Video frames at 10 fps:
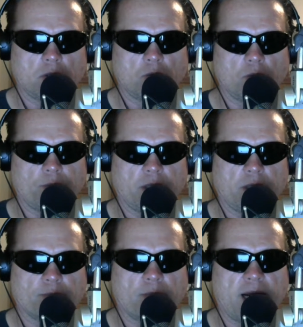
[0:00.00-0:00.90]
will be
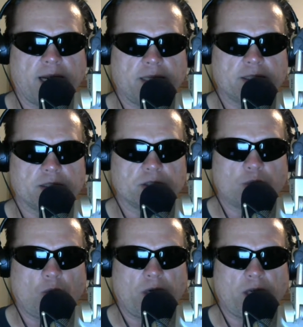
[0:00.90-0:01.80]
mined in
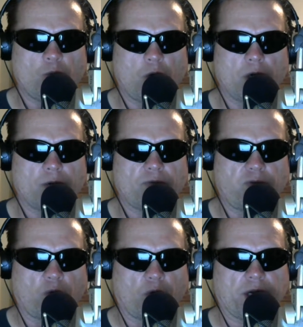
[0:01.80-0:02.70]

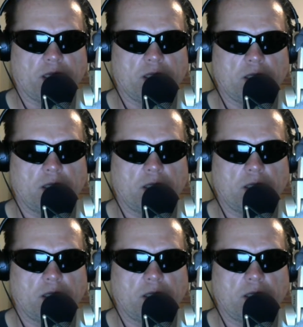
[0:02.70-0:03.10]
2140,